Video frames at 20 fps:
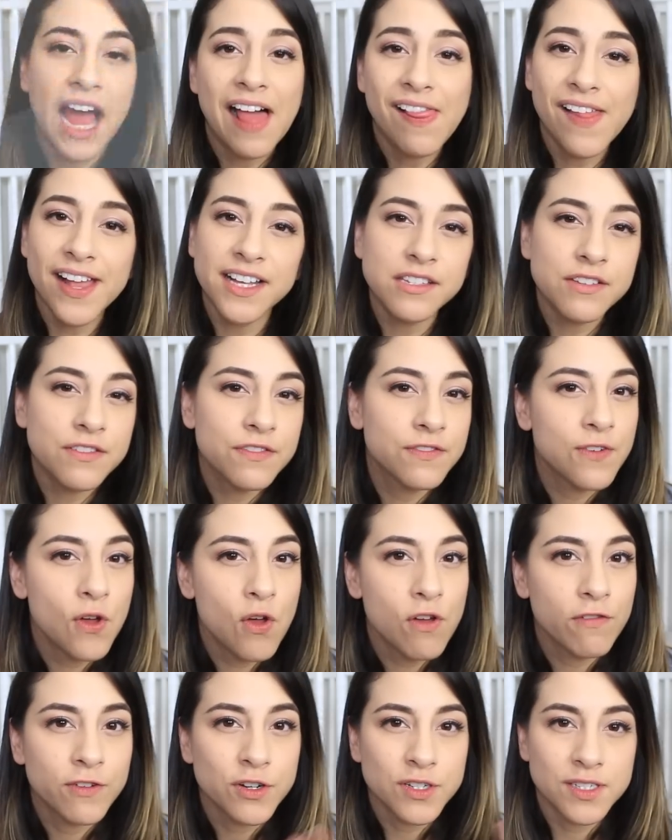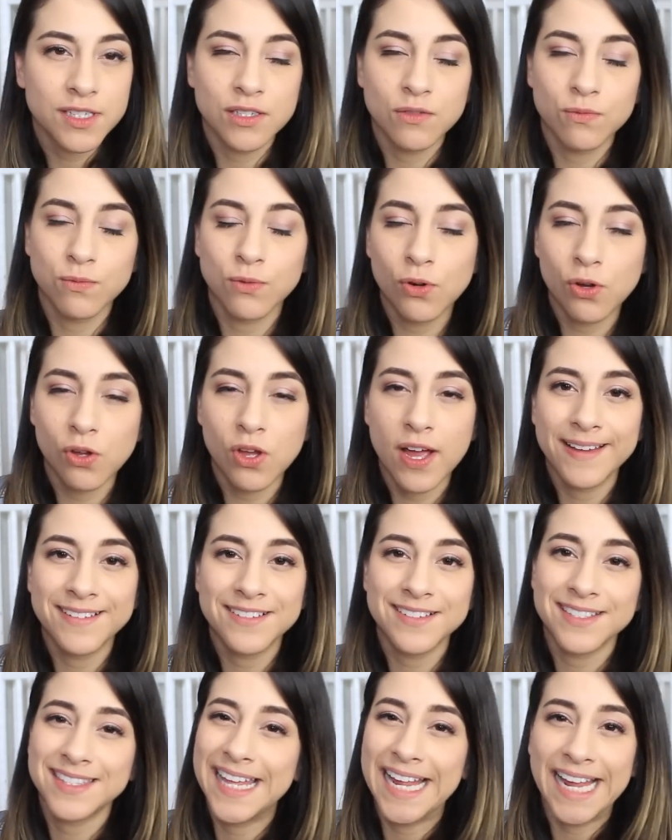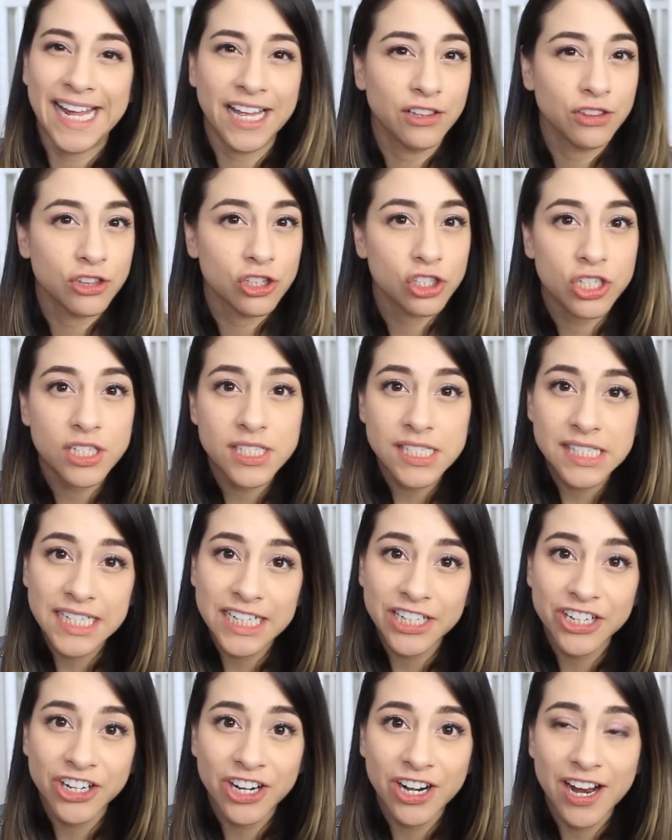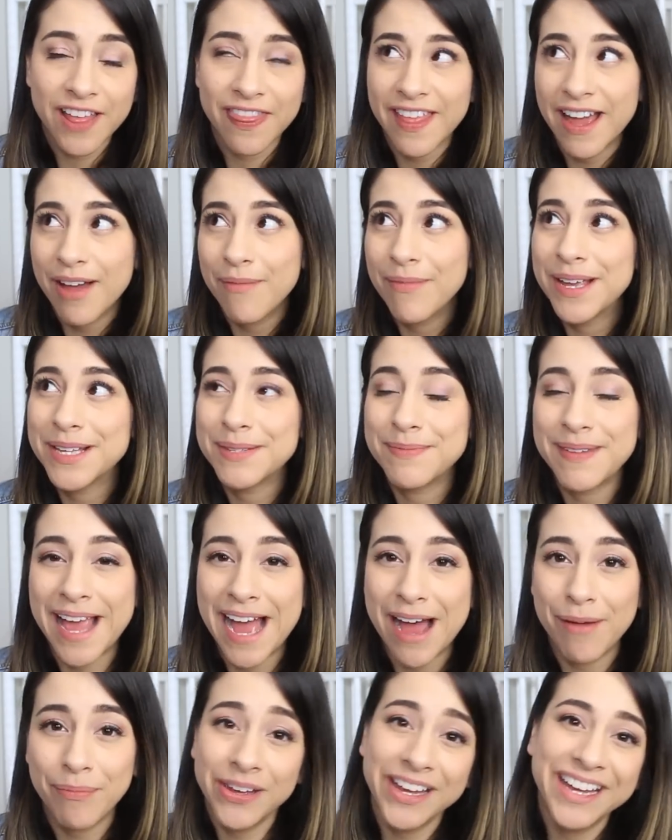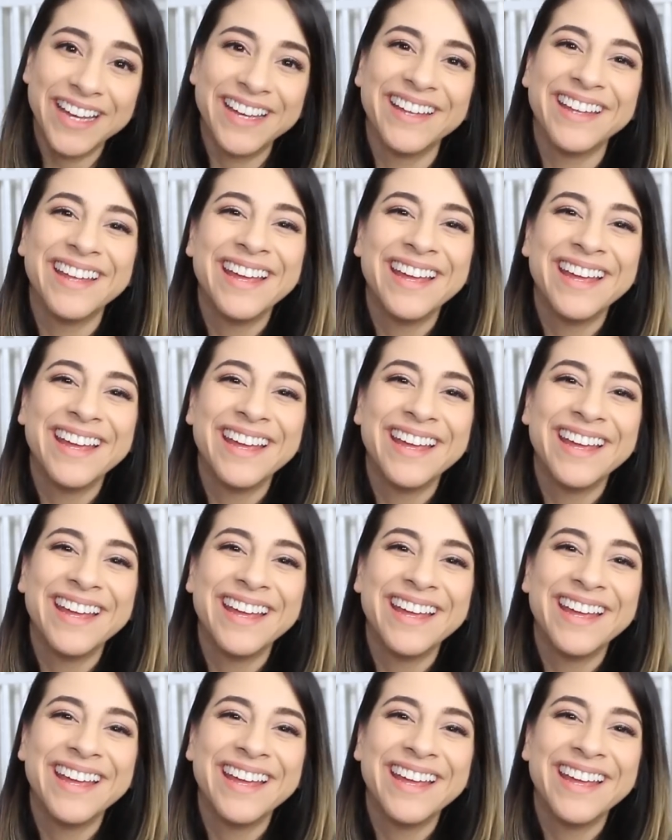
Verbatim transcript: I like to fold versus roll. I just think it looks neater and that makes me happy.